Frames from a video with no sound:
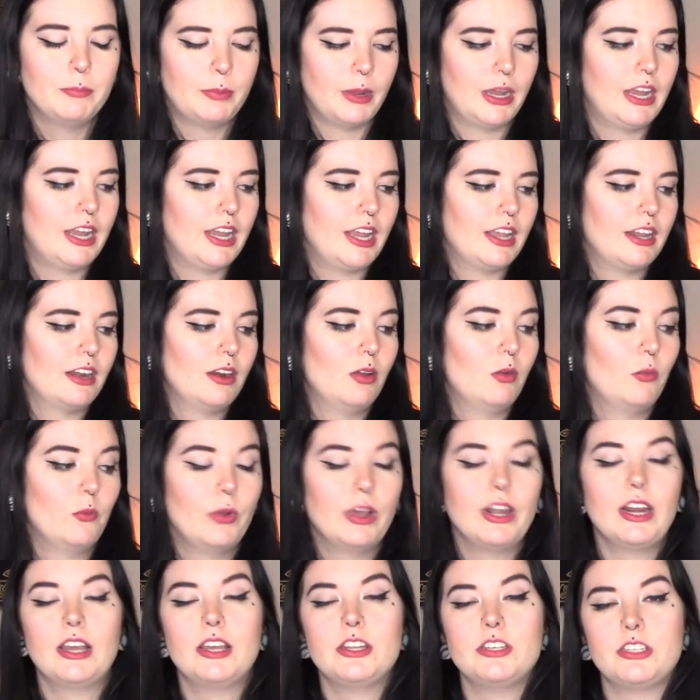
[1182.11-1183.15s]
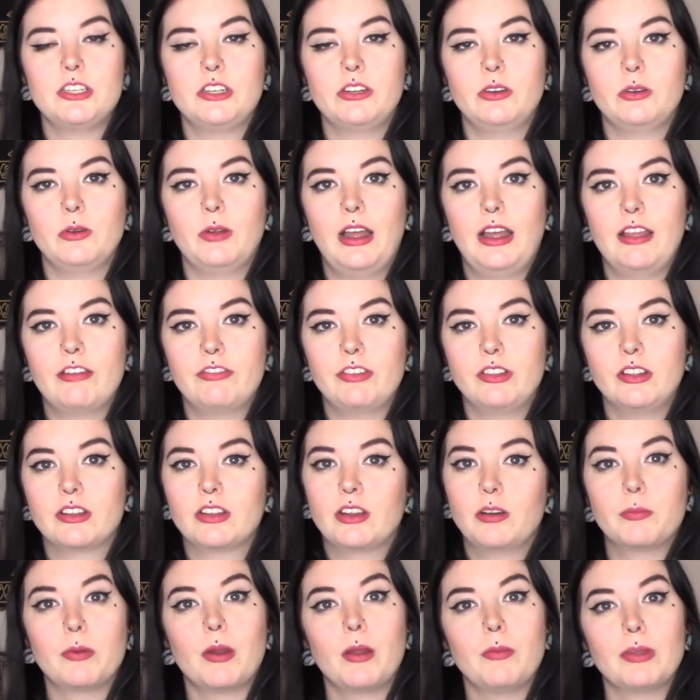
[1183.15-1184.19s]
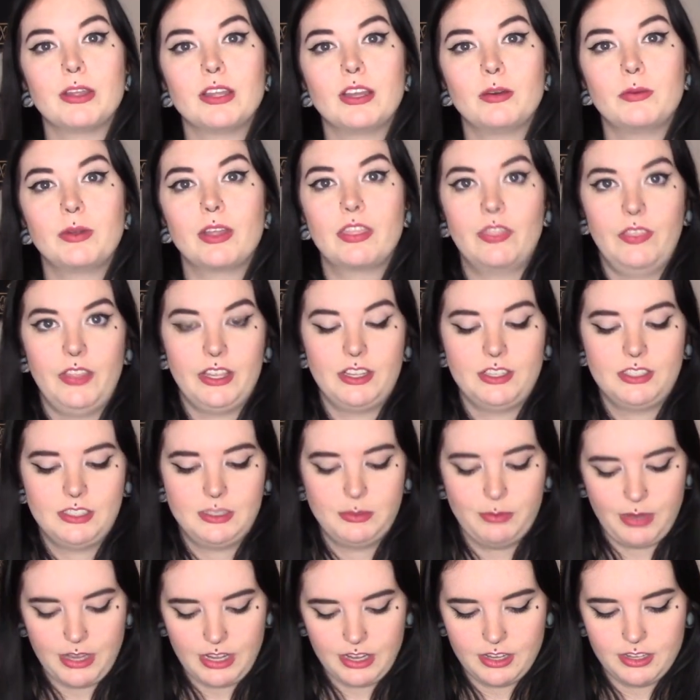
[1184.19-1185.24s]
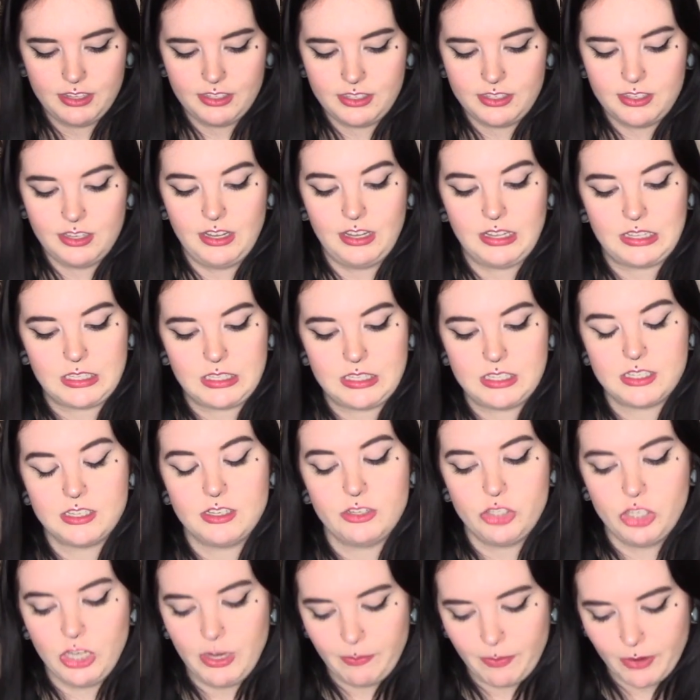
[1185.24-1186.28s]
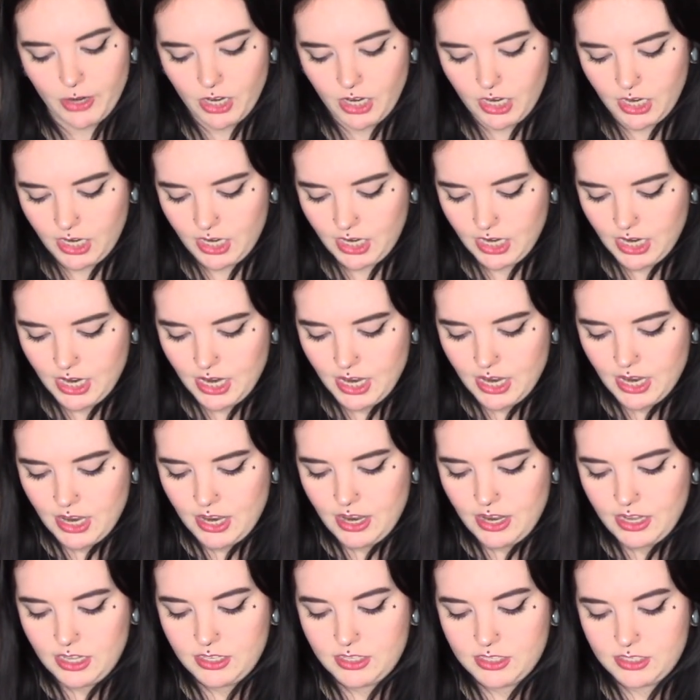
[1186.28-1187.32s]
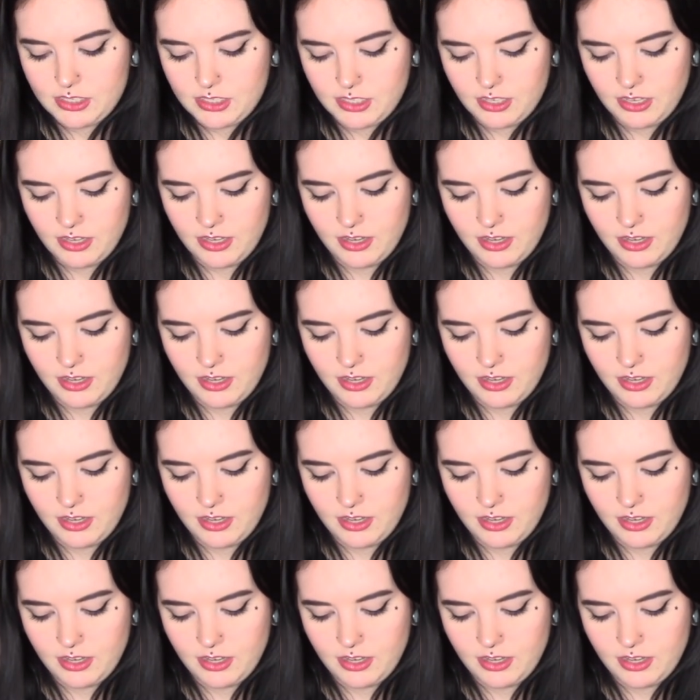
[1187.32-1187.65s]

but when I do, I feel like I'll probably go with this because it's cheaper, it's